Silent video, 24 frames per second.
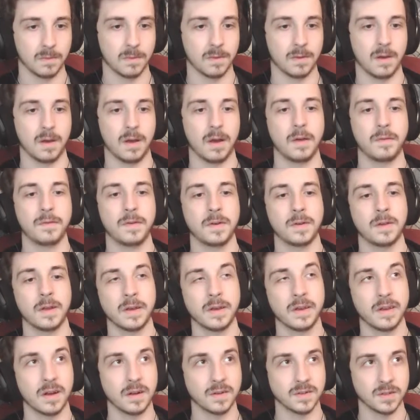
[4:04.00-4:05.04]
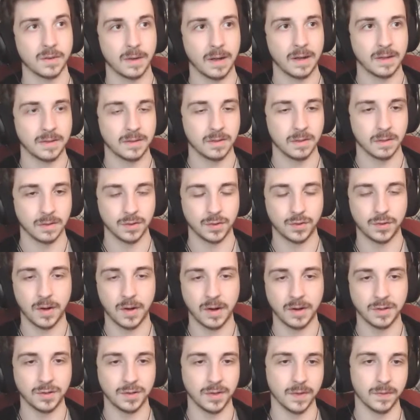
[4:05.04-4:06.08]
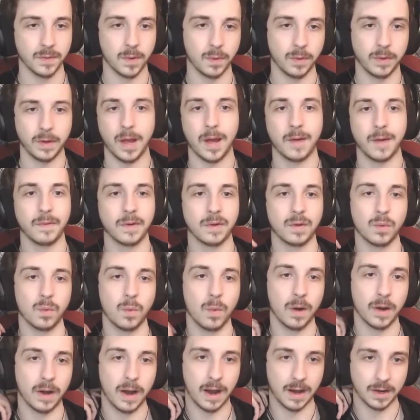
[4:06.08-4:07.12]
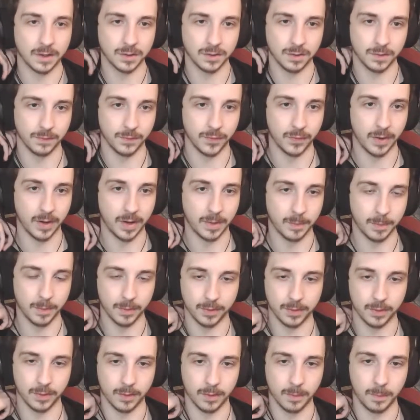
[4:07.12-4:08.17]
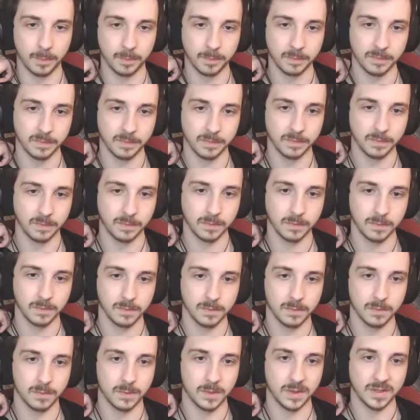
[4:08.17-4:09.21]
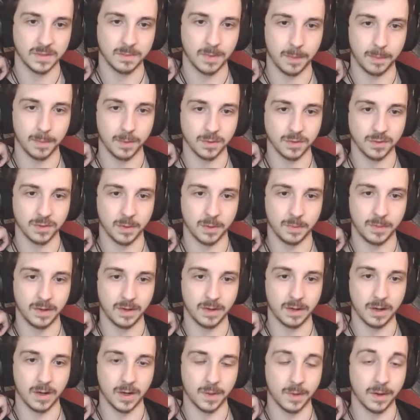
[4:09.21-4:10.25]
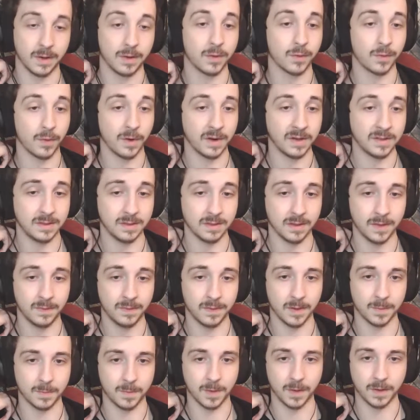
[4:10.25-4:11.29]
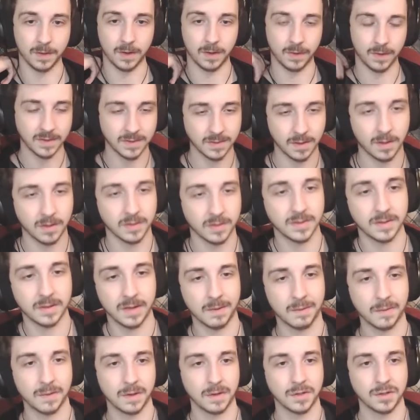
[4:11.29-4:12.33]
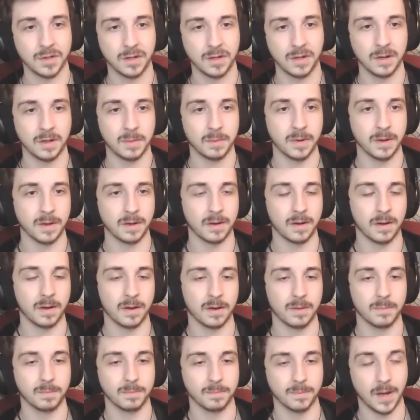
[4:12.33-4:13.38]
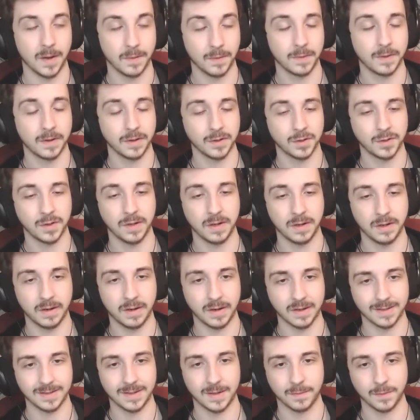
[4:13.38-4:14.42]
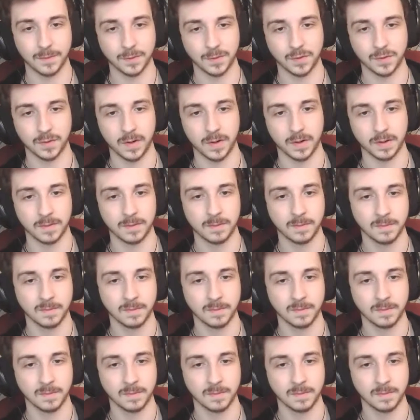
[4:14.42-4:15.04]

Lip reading: I feel like it also adds to the strategy of only having the one action of trade per turn. It's my personal opinion anyway. Crazy level up right there. That's honestly everything she needed, but everything she needed except for strength.